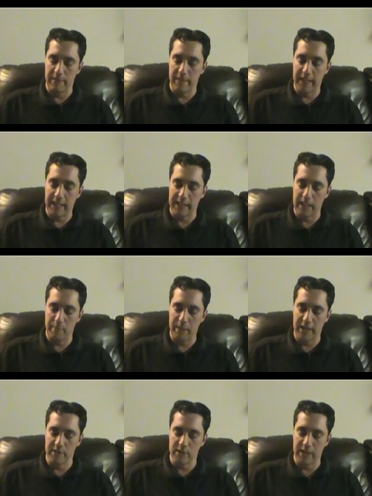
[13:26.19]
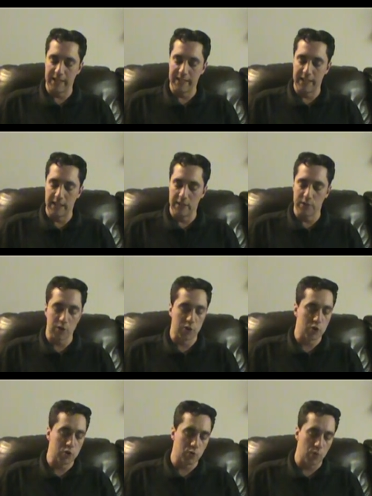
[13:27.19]
thinking that because an idea is
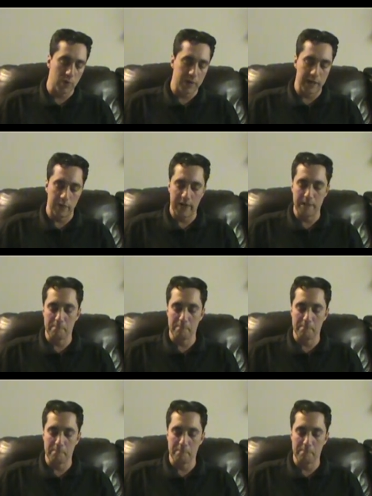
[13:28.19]
extraordinary,